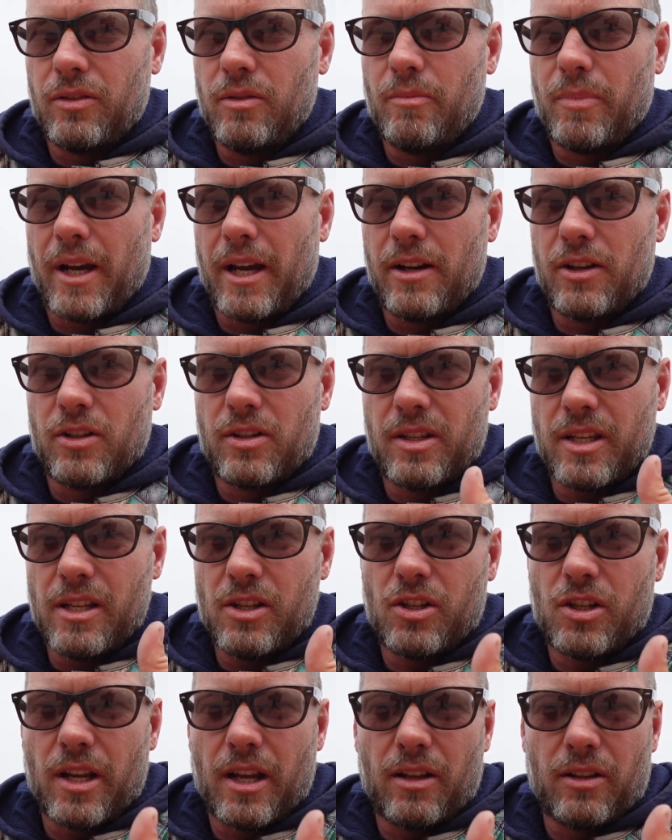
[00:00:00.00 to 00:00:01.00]
You buy your
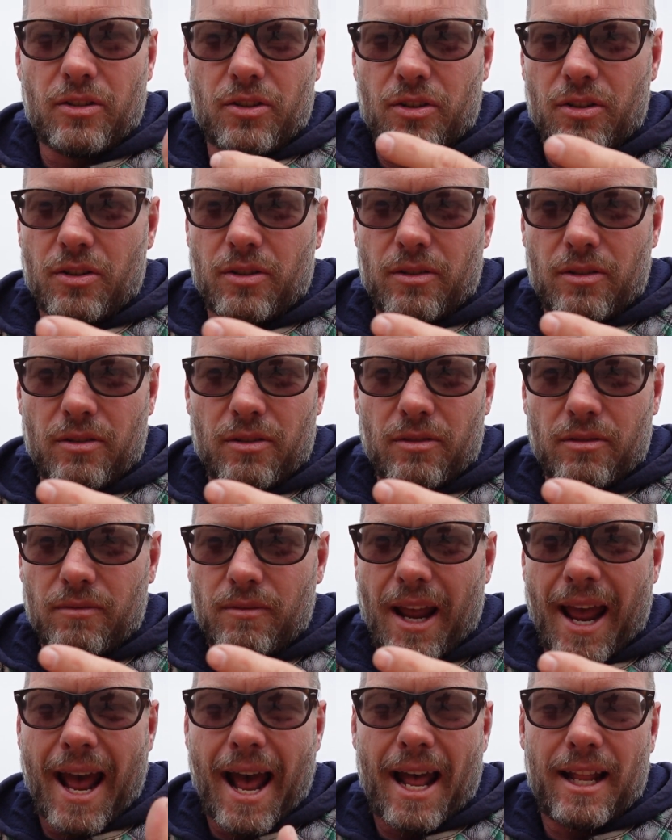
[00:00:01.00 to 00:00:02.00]
seashells, your
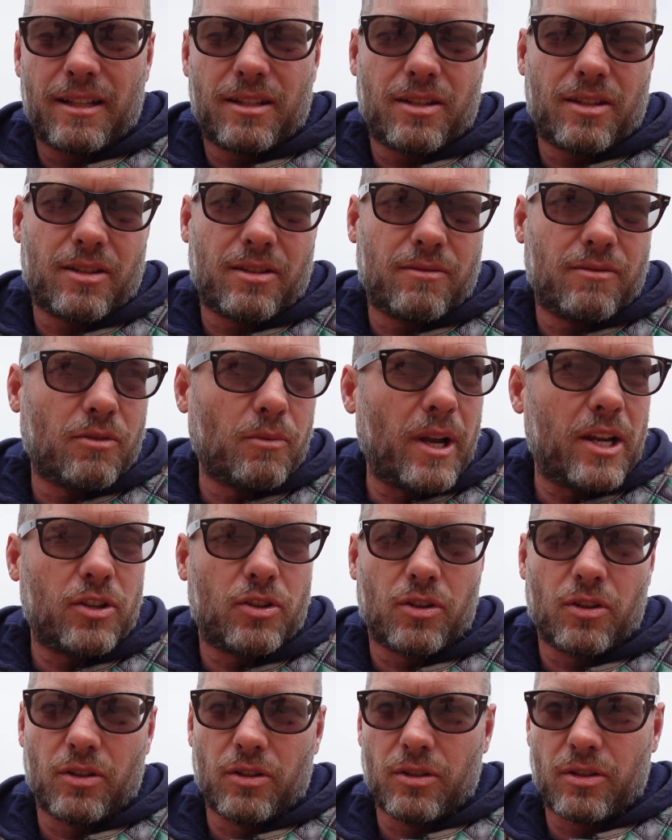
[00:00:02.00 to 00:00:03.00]
hats,
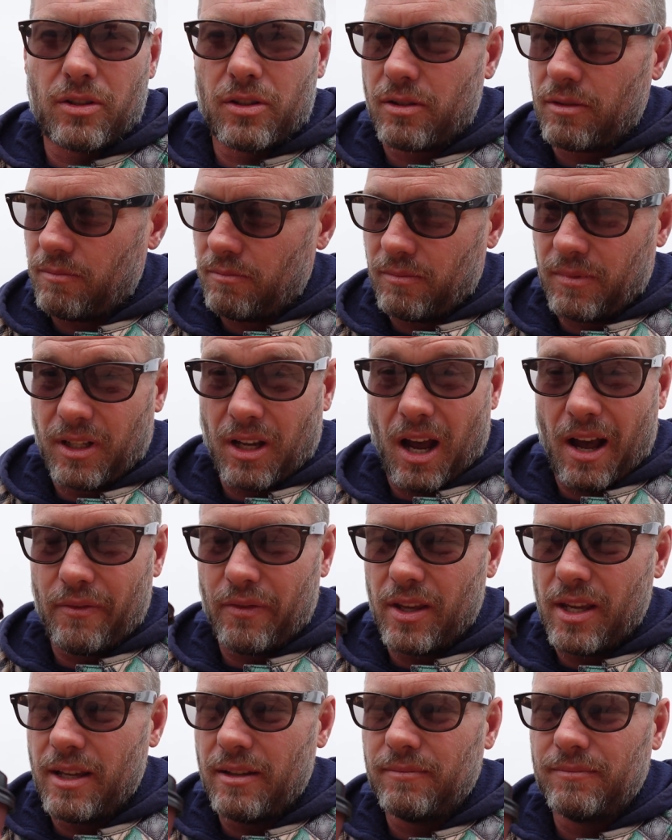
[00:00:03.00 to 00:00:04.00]
sweatshirts,
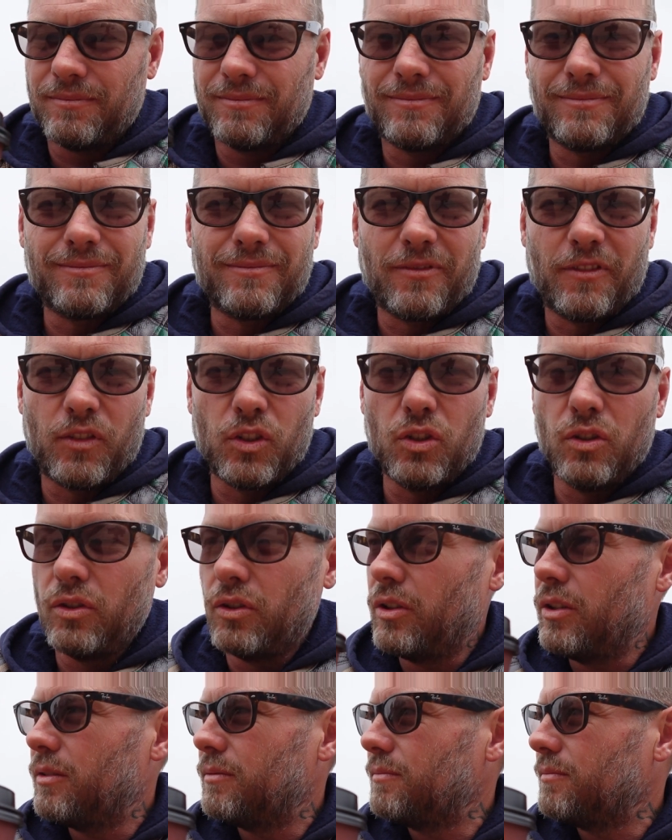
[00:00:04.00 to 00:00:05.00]
coffee,
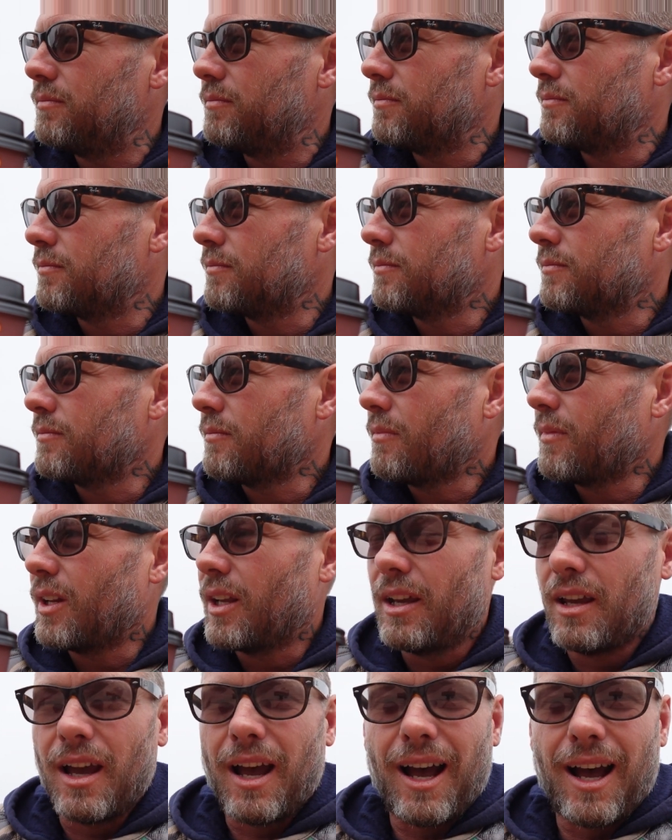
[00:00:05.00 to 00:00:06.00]
food.
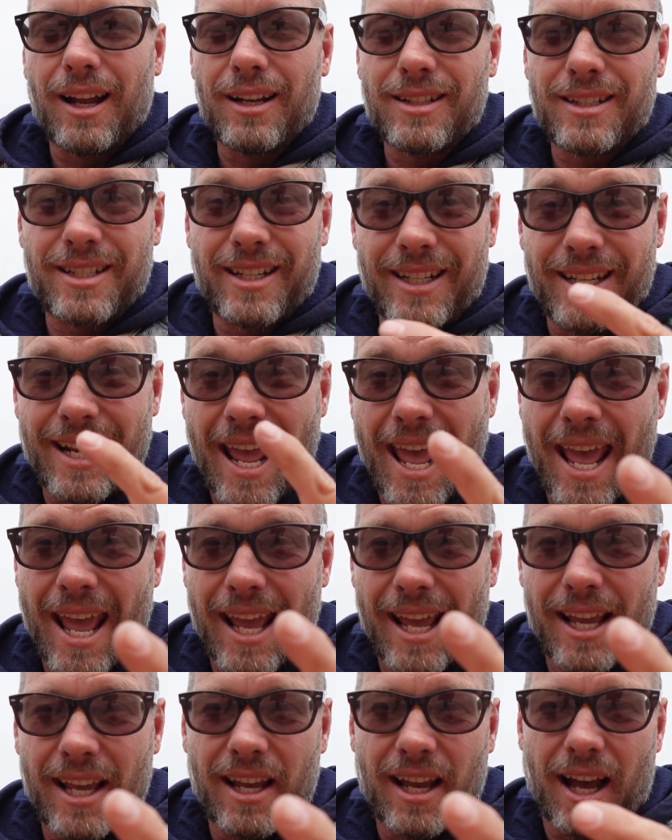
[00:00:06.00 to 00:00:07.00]

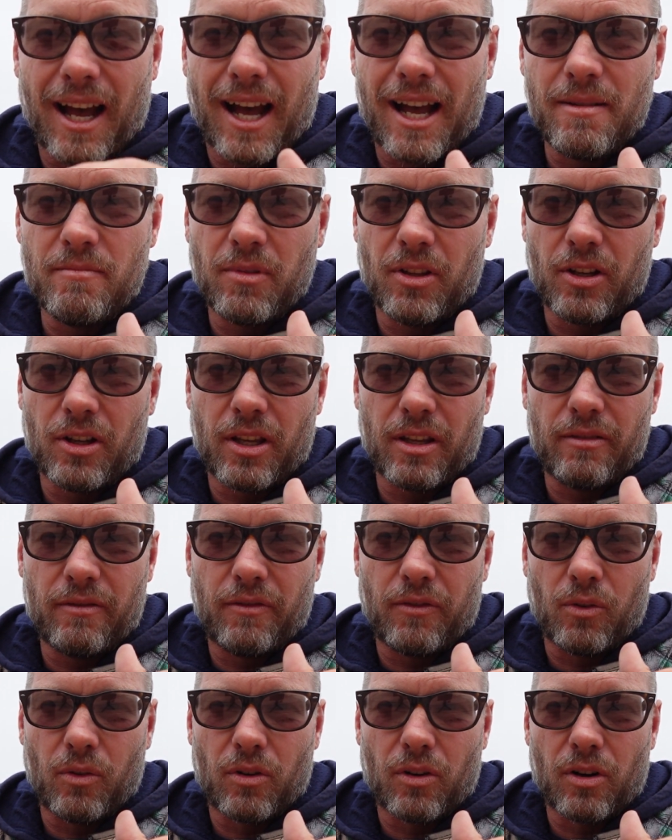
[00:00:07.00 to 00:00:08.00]
Today, I'm looking
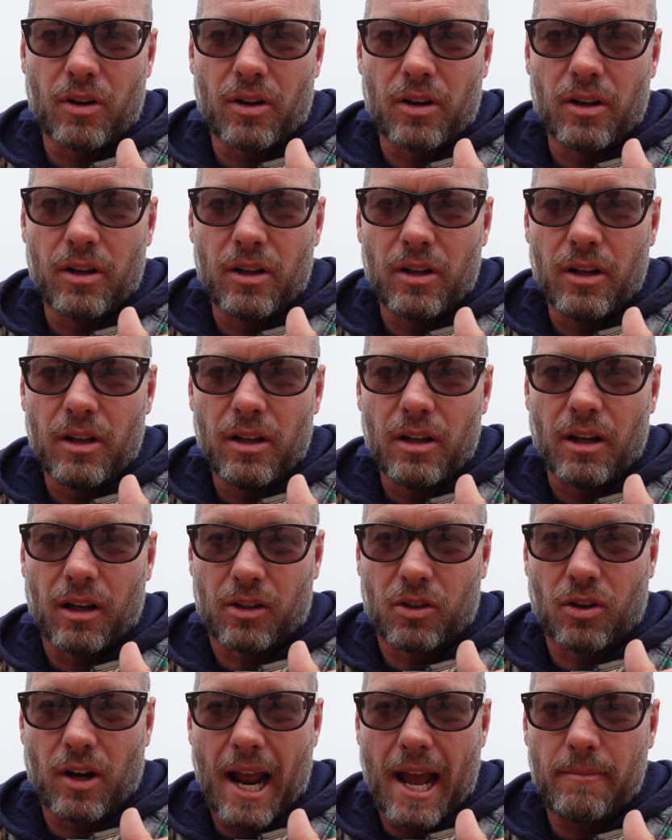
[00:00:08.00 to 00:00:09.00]
for a
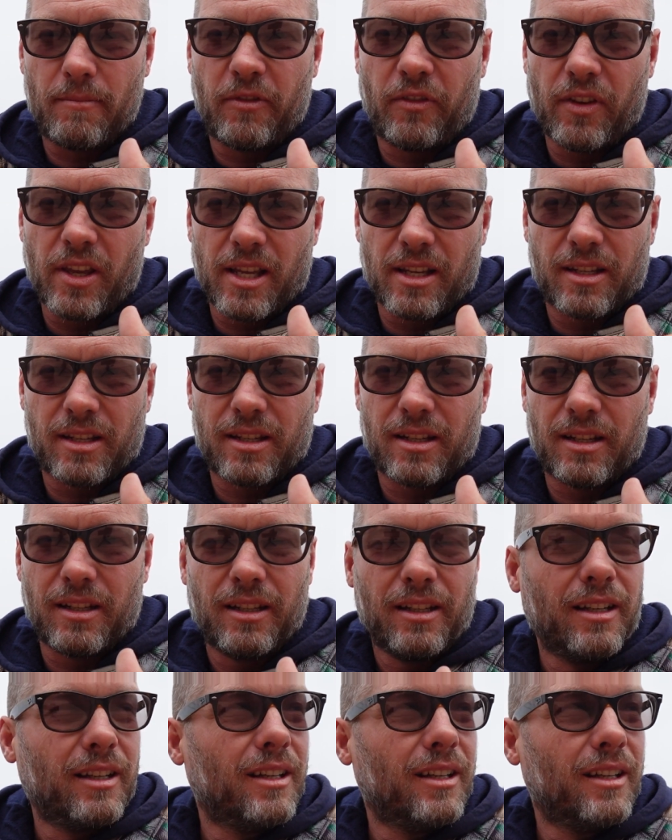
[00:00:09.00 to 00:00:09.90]
crab feast.